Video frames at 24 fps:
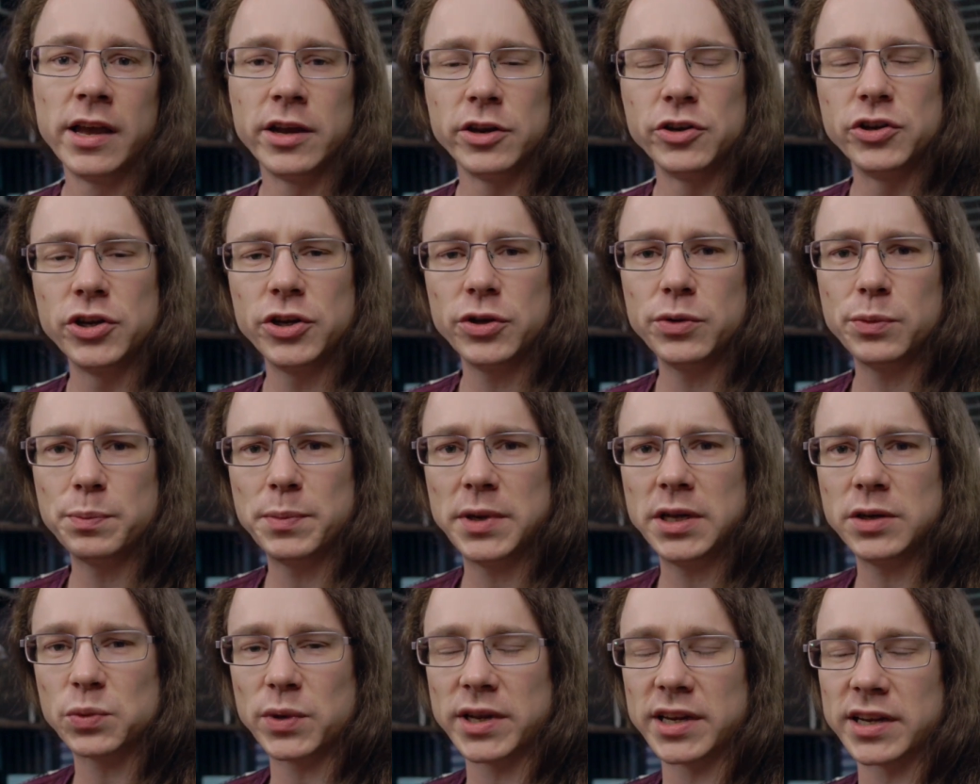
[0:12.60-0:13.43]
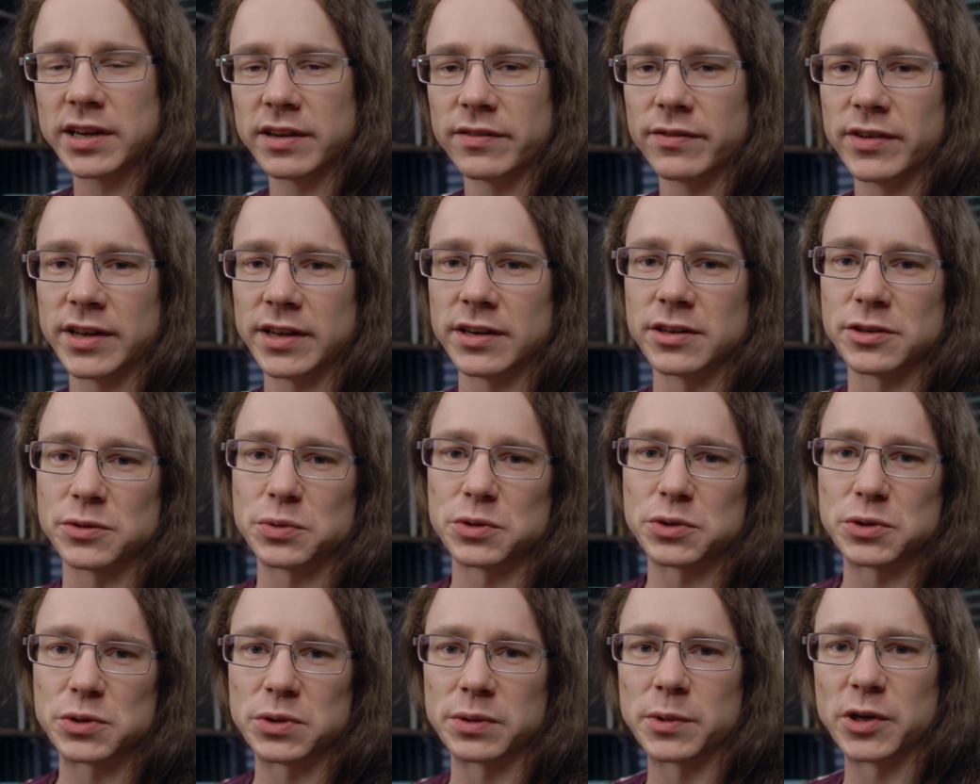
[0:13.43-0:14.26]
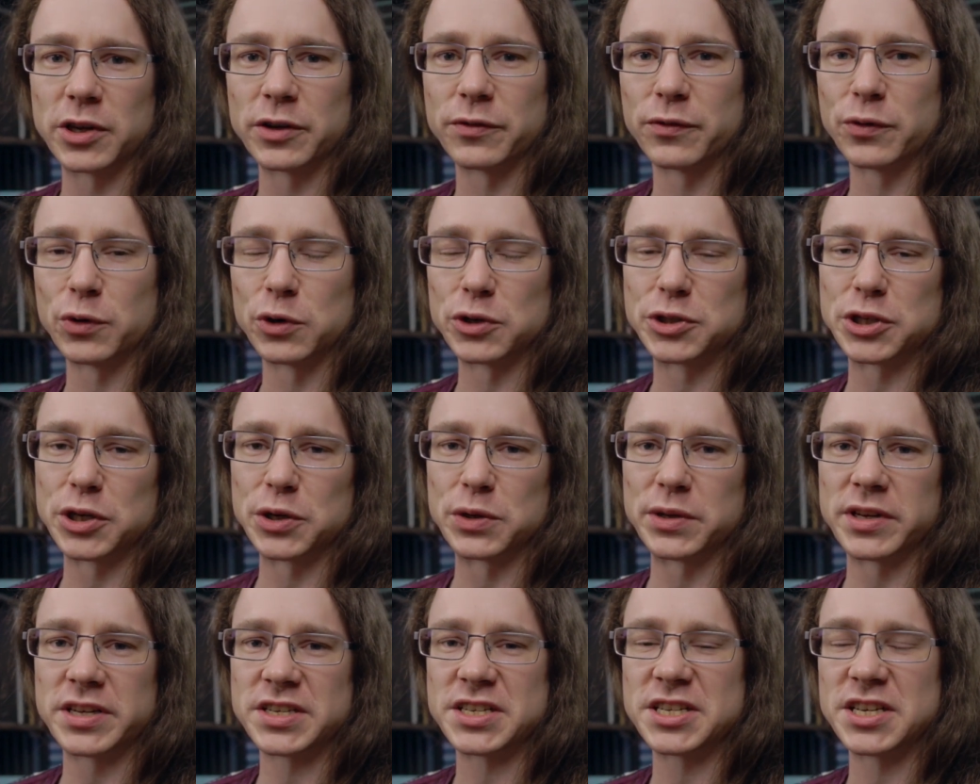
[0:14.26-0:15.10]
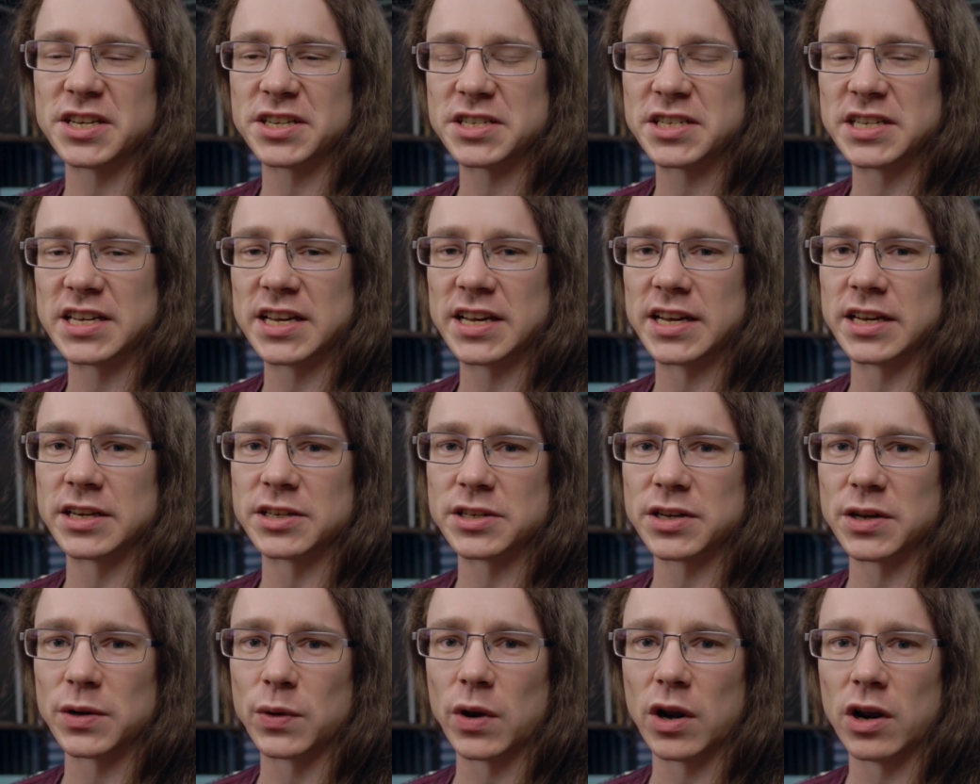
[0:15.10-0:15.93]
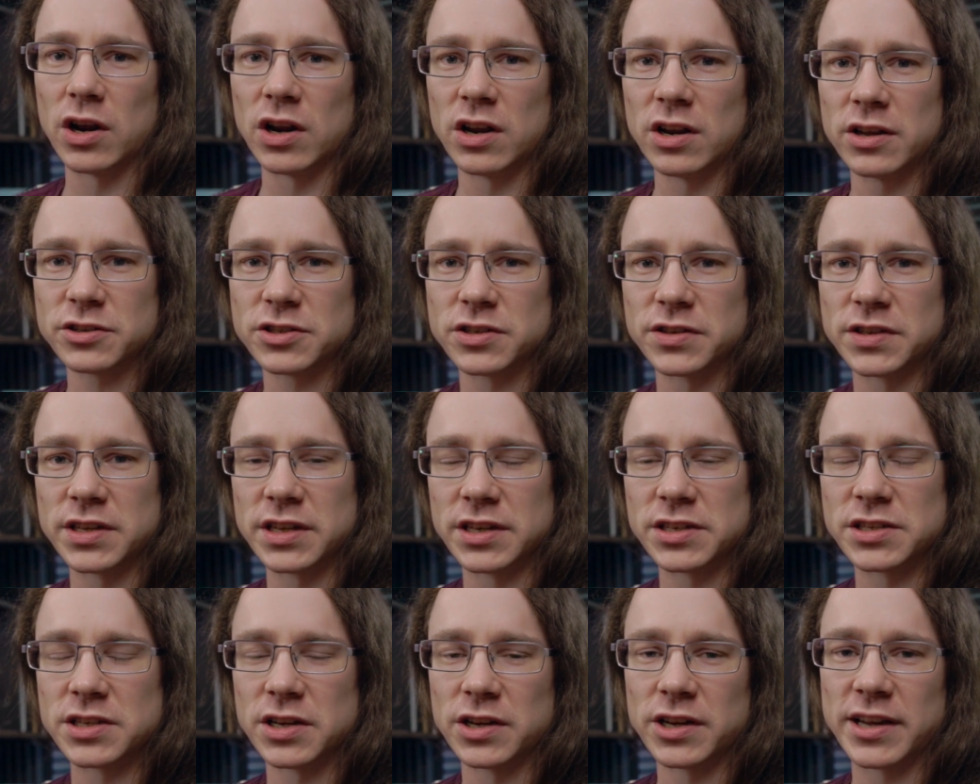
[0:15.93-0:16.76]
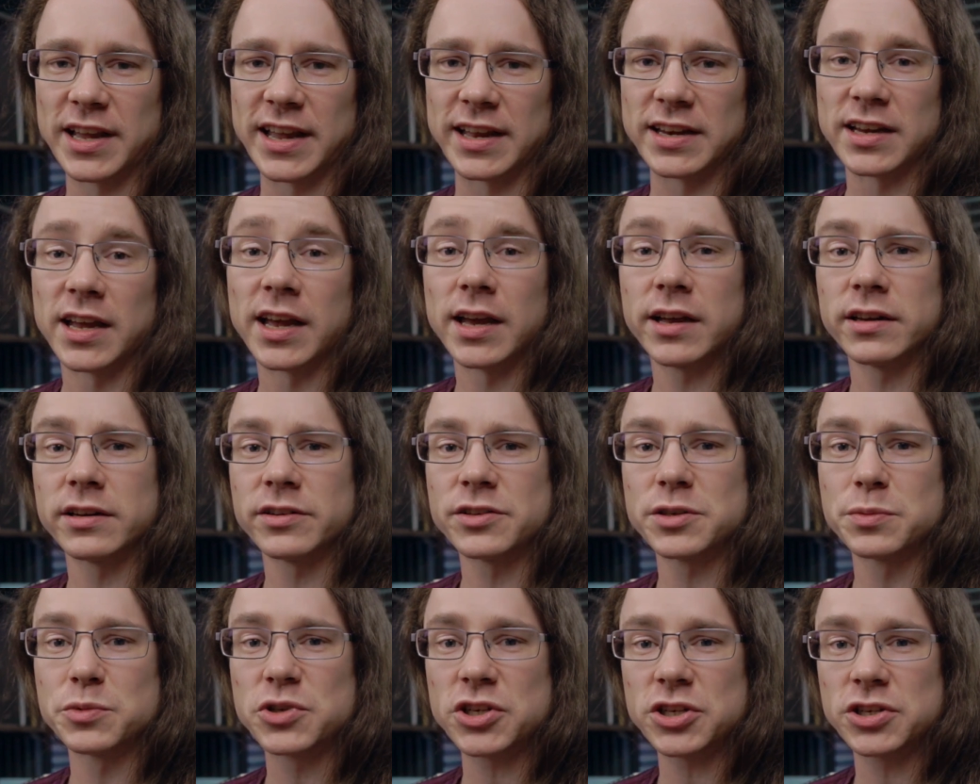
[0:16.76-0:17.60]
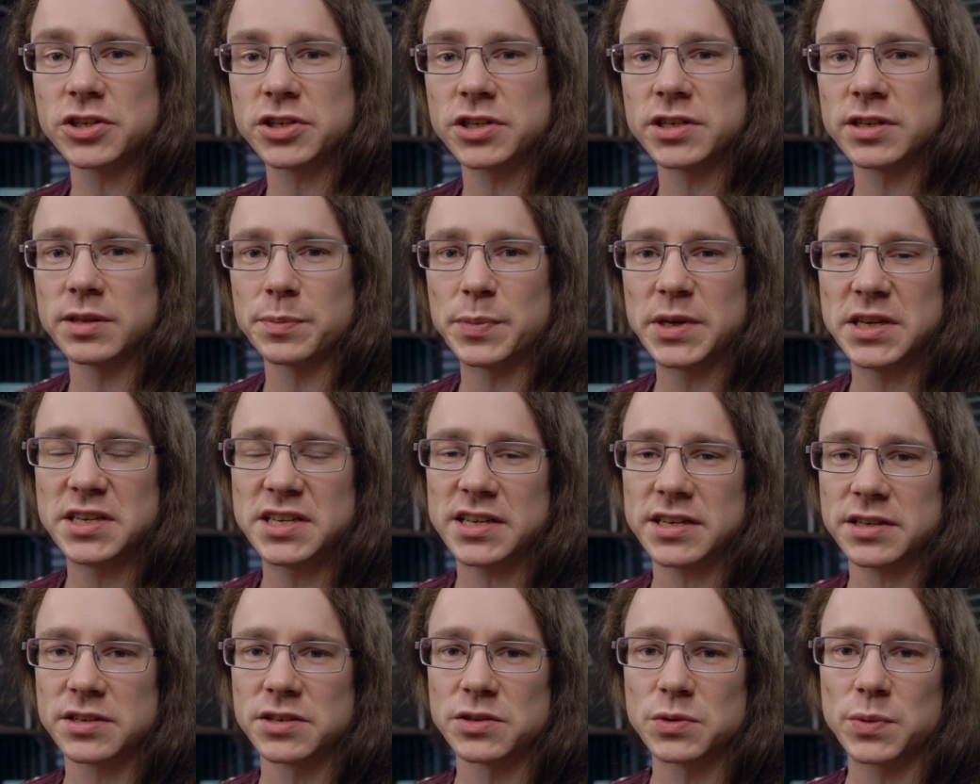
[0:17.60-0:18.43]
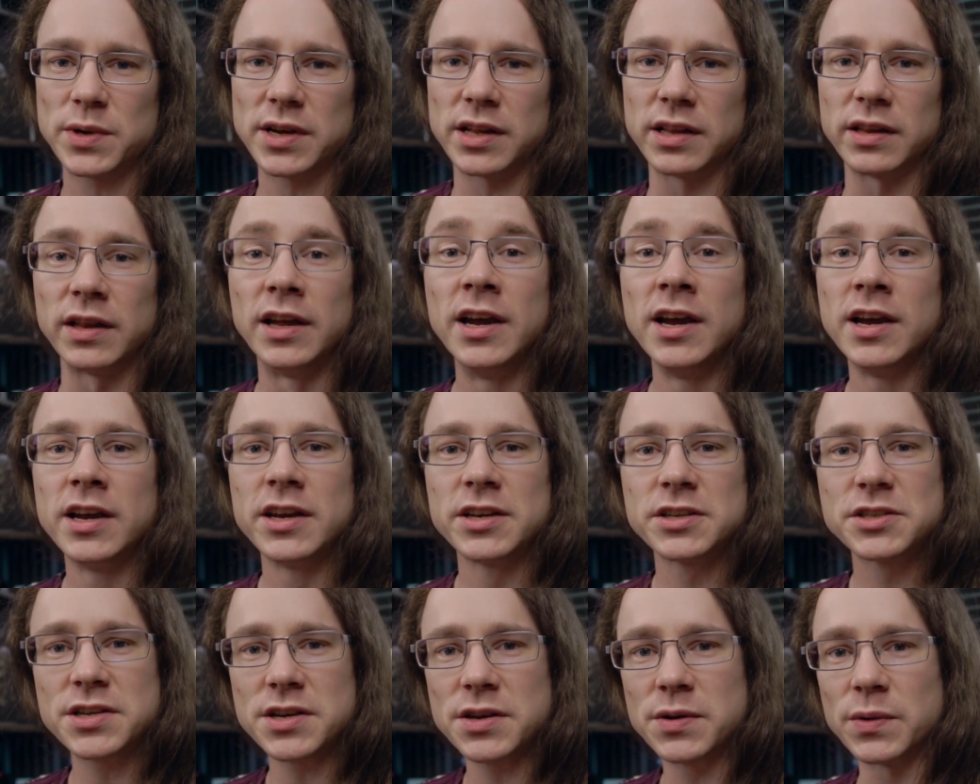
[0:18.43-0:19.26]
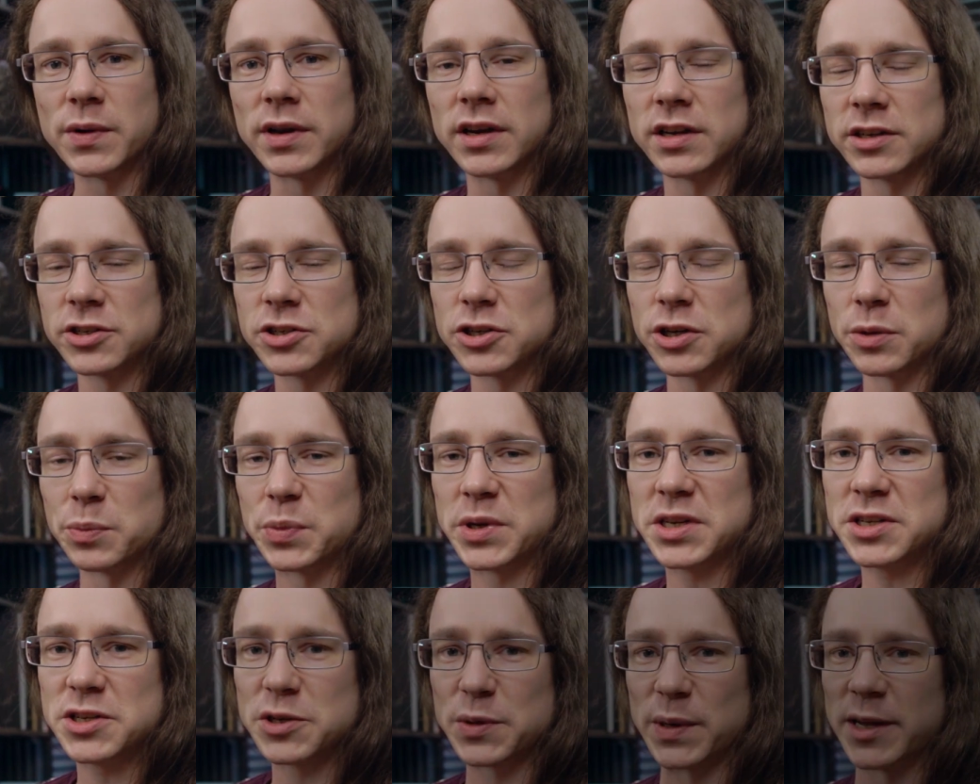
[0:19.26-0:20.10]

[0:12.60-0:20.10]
new Meat Week event, which I'm looking forward to. That starts today, so lots of things to look at, and some changes to the PTS as well. So, let's jump into